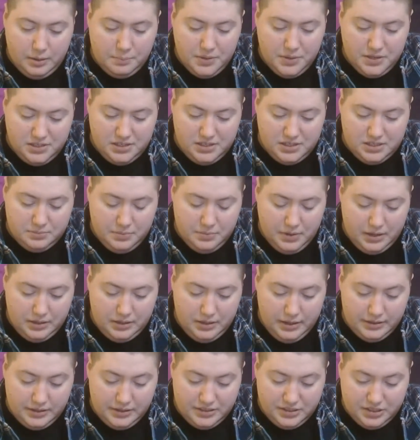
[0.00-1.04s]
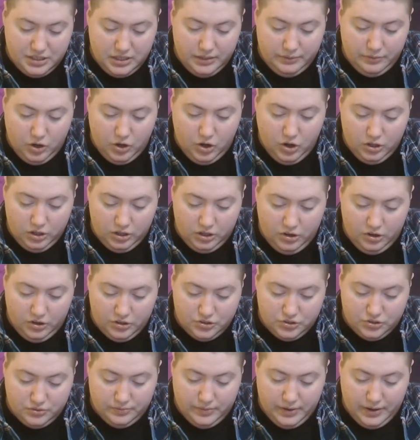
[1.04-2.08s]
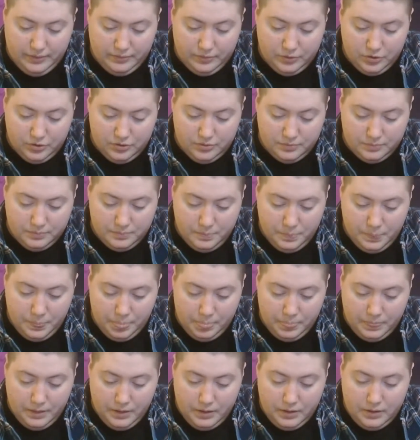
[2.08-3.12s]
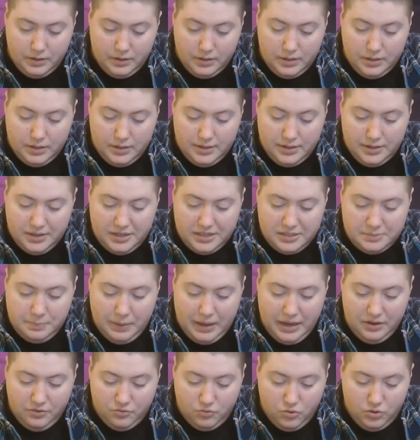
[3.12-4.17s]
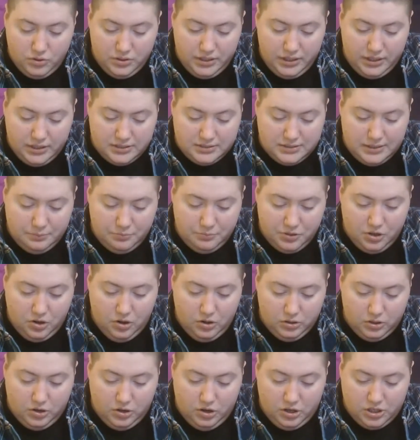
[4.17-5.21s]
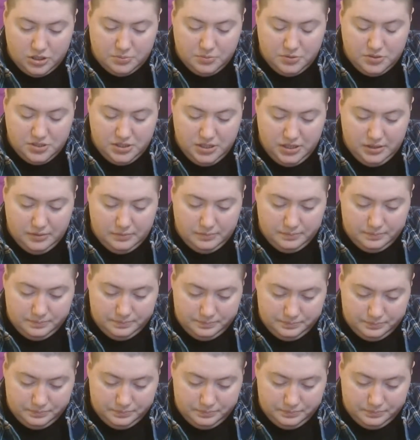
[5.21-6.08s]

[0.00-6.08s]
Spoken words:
businessman and the son of a Holocaust survivor, is bankrolling a separate Holocaust museum.